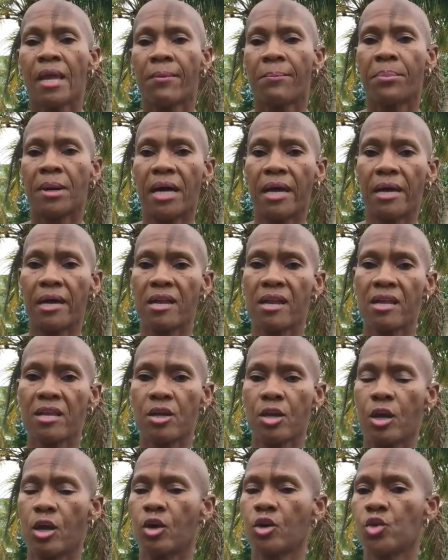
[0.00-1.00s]
But
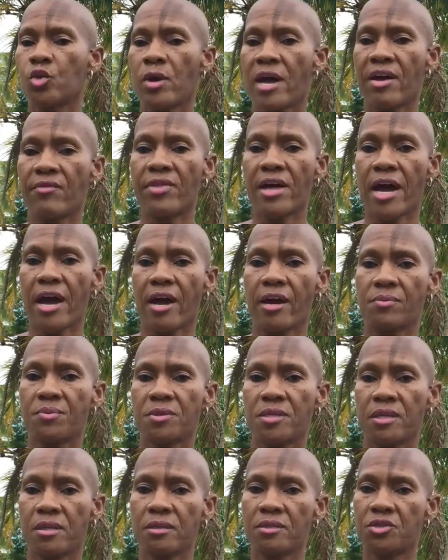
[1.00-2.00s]
you know, you have that
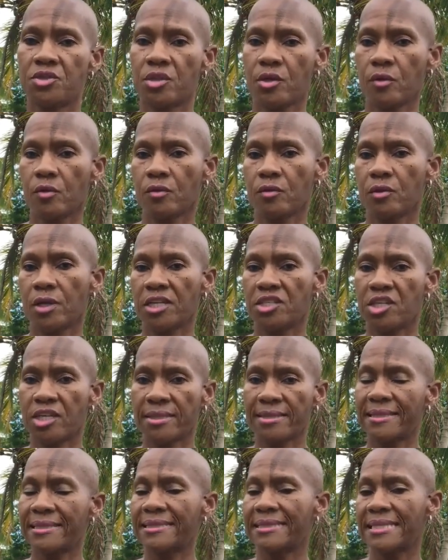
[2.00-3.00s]
option to
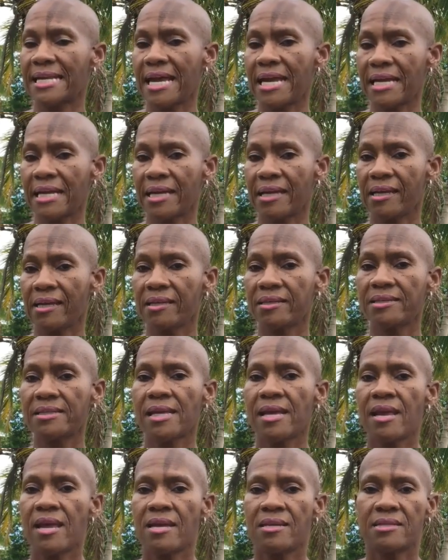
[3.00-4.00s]
adjust the settings,
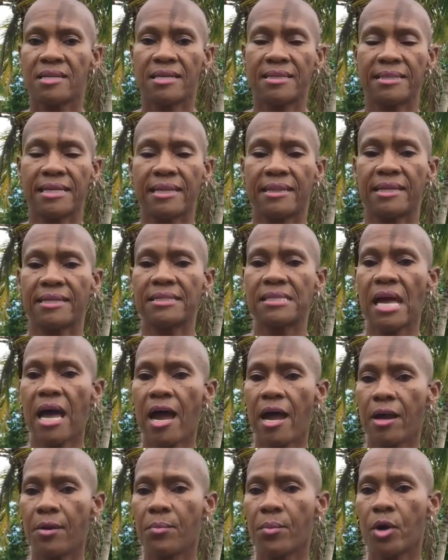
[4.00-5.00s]
to set the
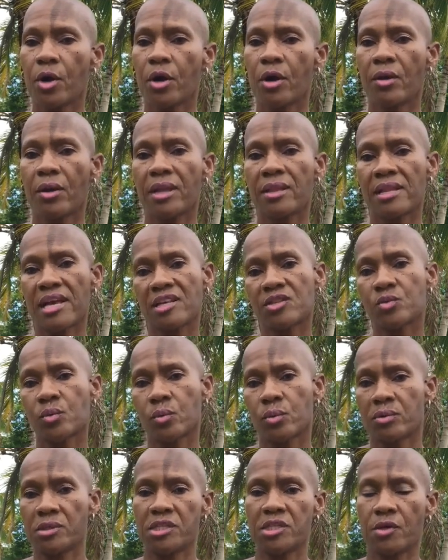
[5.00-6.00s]
timer, and that's what
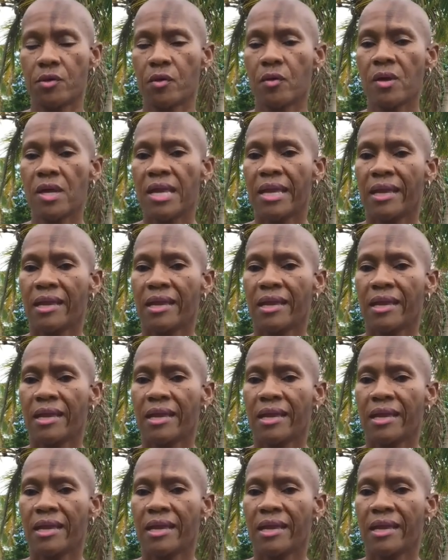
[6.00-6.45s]
we do.